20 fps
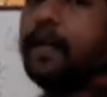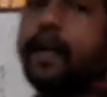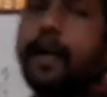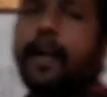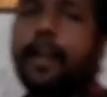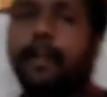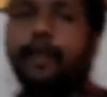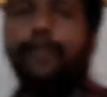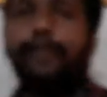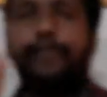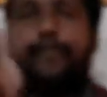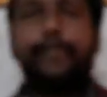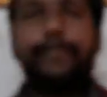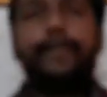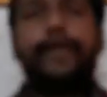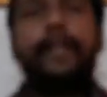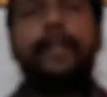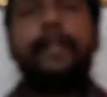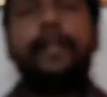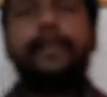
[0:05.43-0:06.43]
Hello
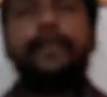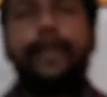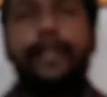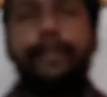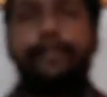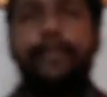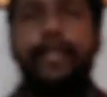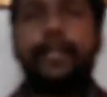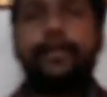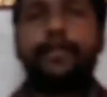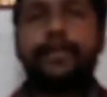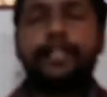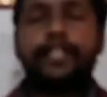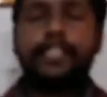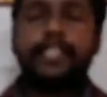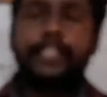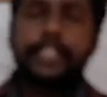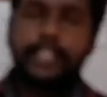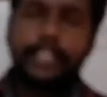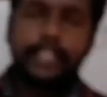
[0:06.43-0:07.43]
everyone. Today we are going to
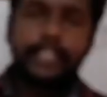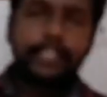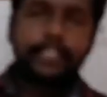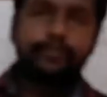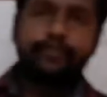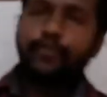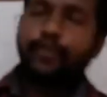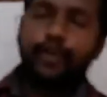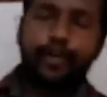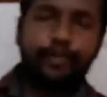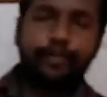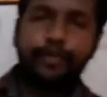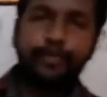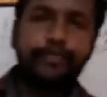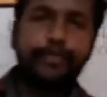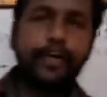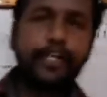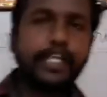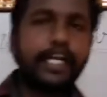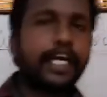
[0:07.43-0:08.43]
discuss full review
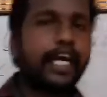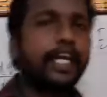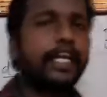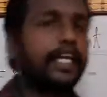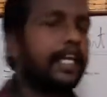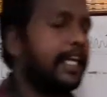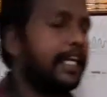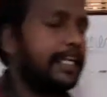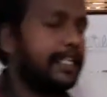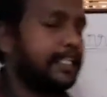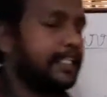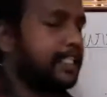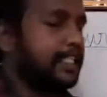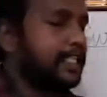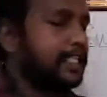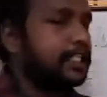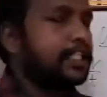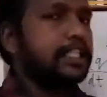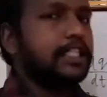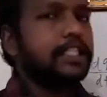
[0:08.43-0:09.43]
for the current electricity.
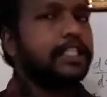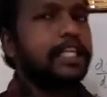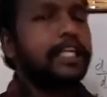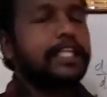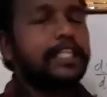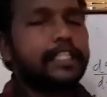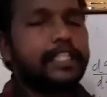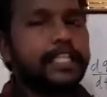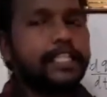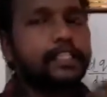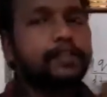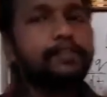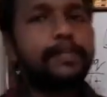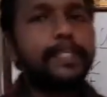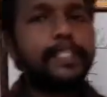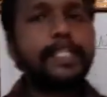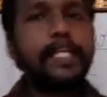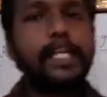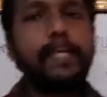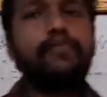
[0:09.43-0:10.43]
It is
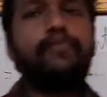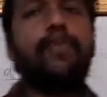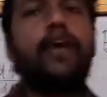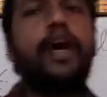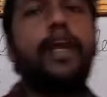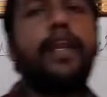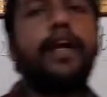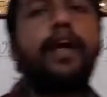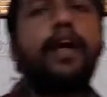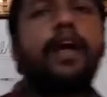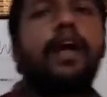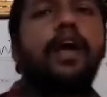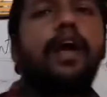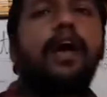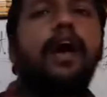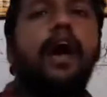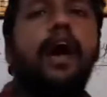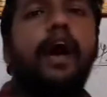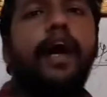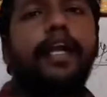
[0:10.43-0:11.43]
especially for
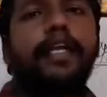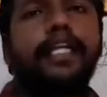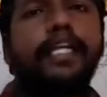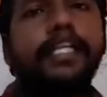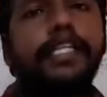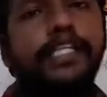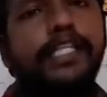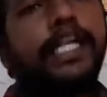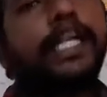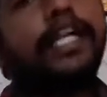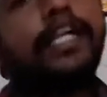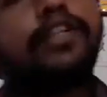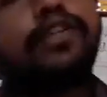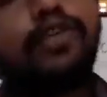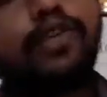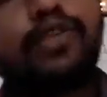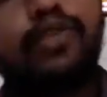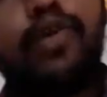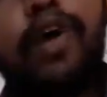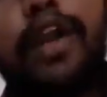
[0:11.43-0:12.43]
10th standard,
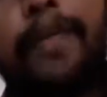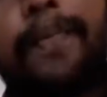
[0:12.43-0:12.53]
those who are